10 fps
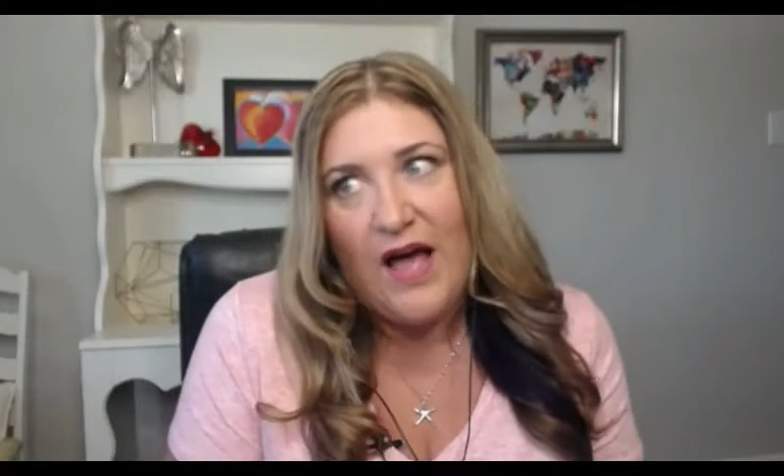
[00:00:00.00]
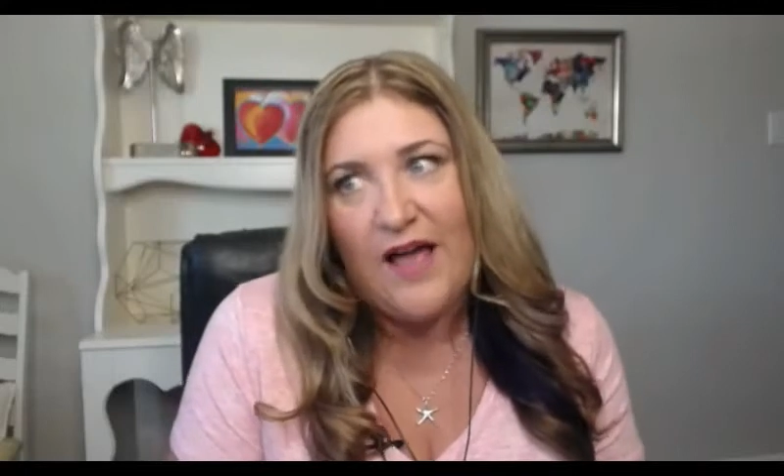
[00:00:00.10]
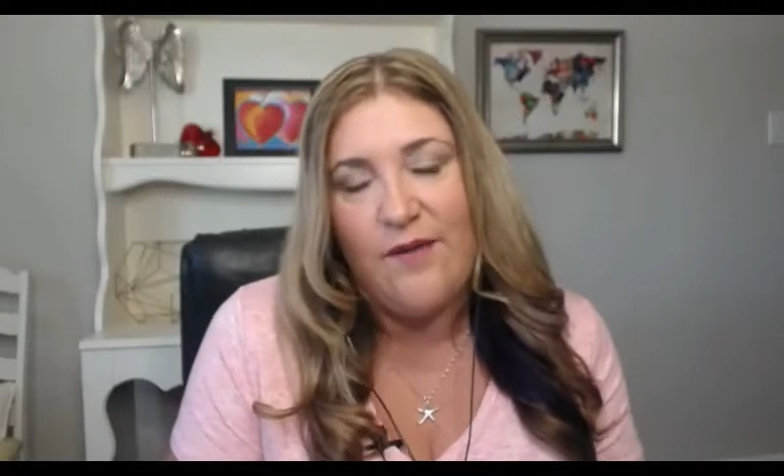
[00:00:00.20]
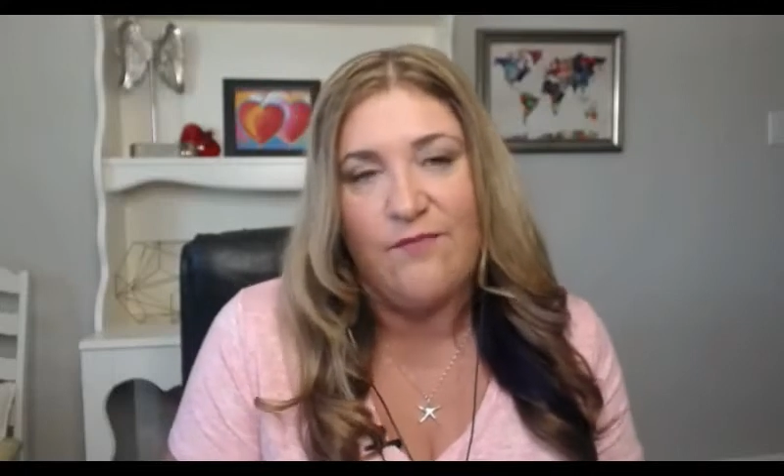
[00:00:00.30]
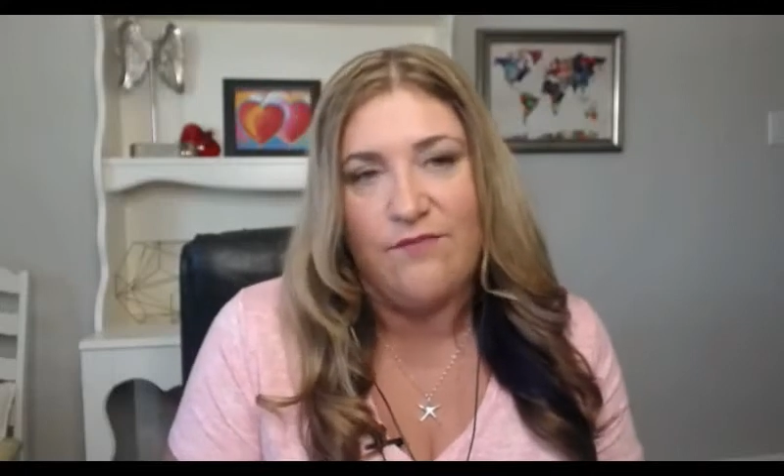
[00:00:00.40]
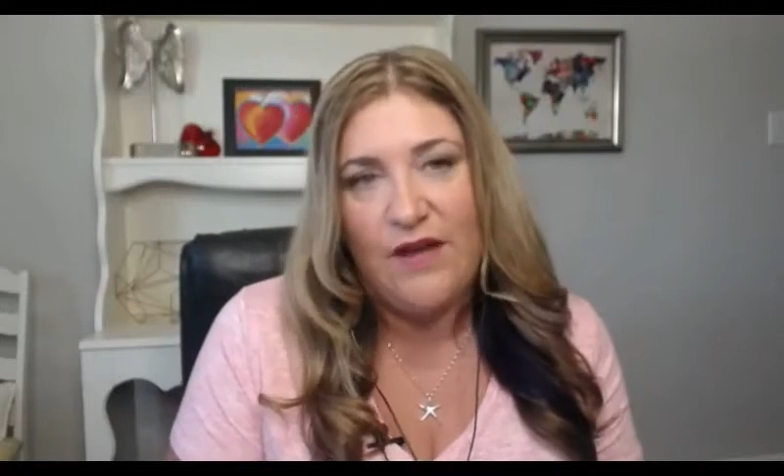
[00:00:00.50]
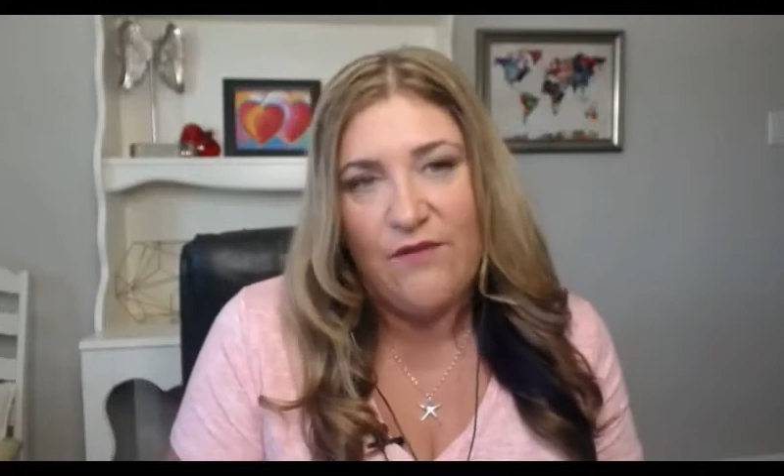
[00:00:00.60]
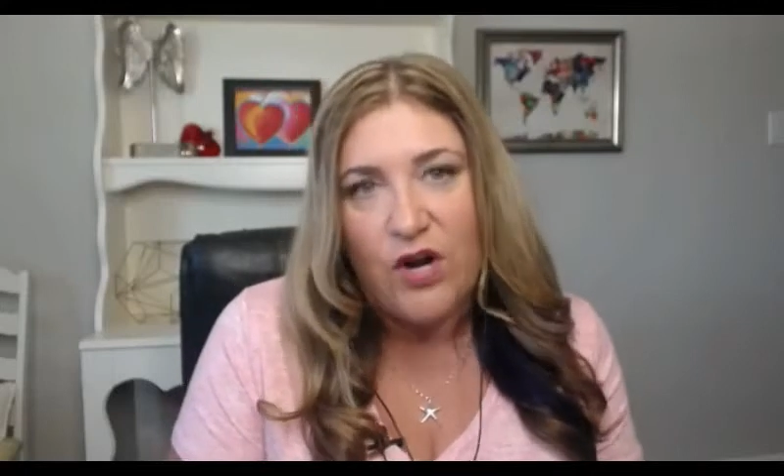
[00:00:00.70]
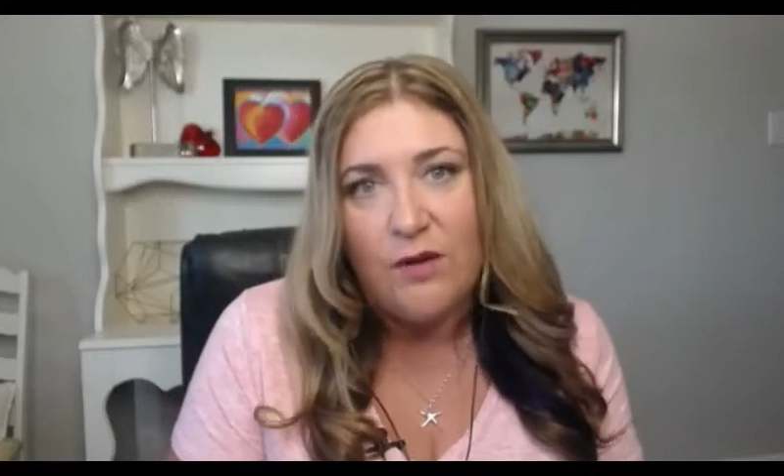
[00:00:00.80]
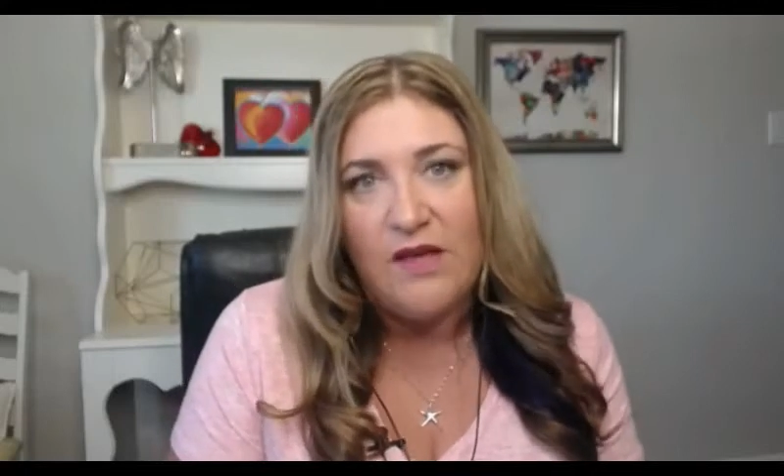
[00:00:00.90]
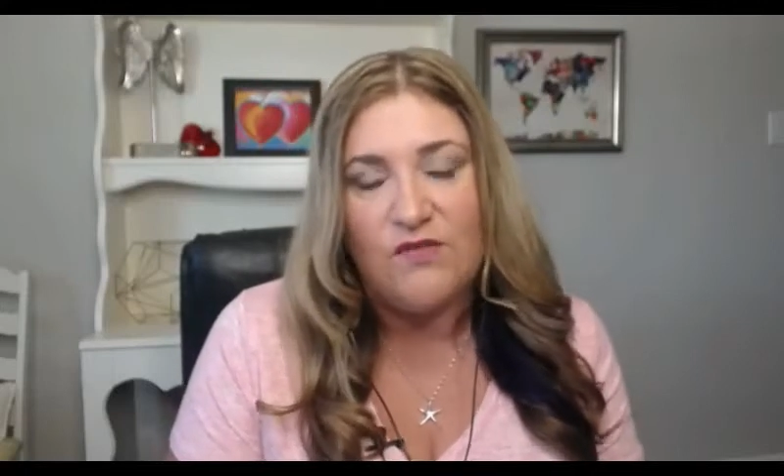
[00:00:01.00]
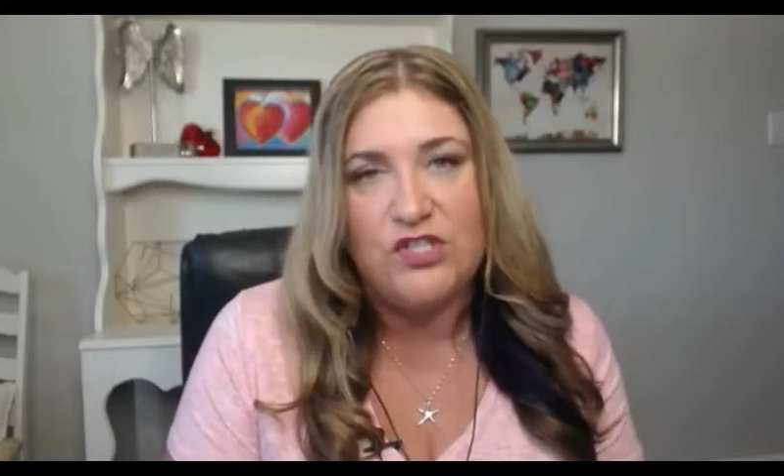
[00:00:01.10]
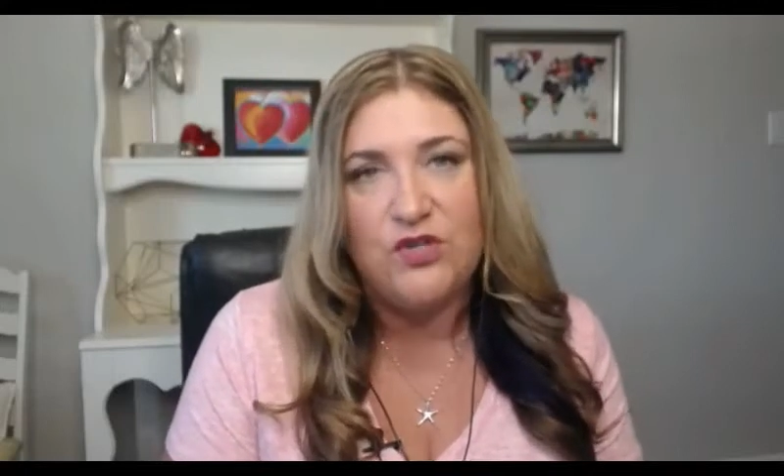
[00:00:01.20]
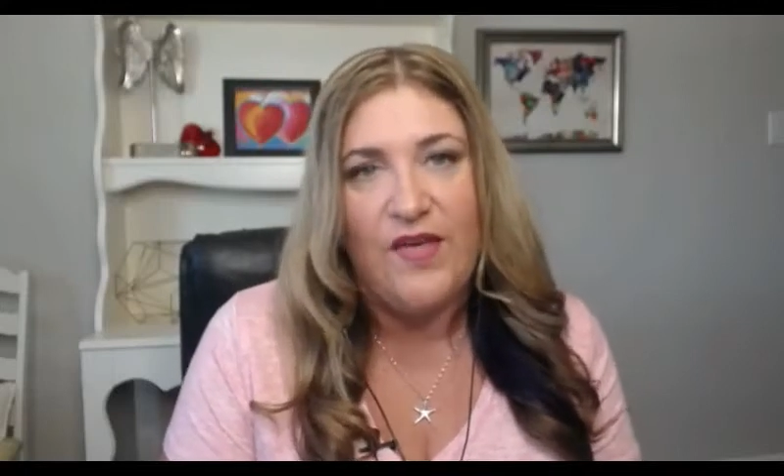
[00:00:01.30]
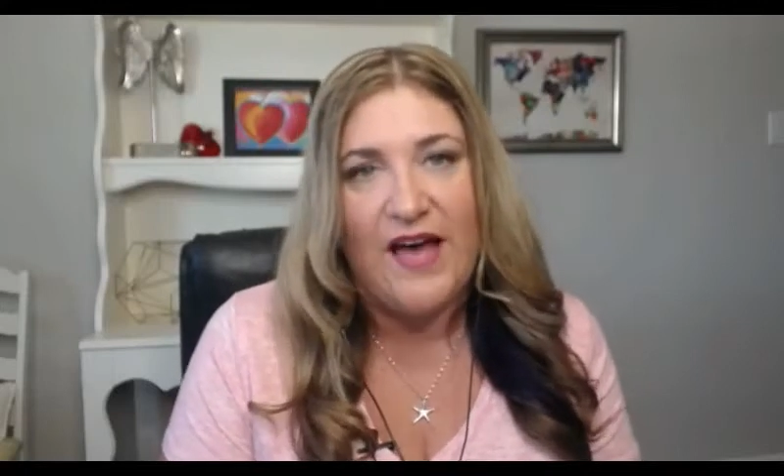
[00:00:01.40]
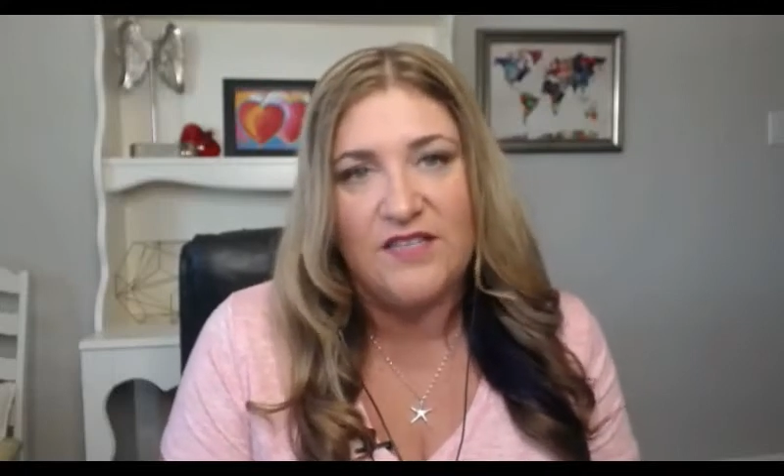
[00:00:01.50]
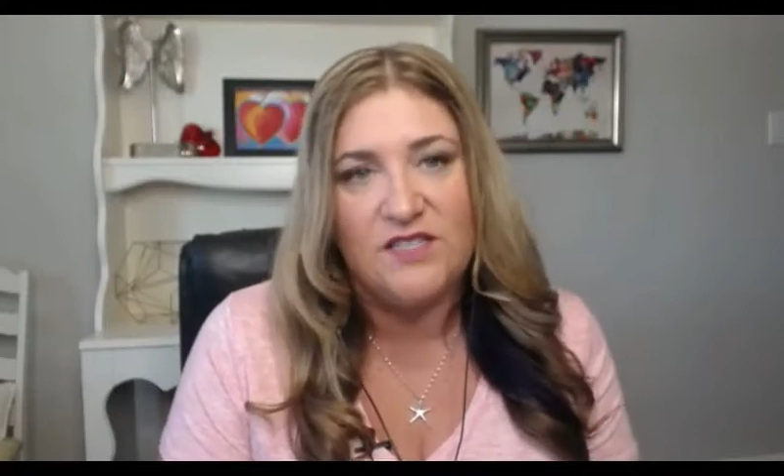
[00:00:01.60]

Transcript: I'm never going to be able to do that,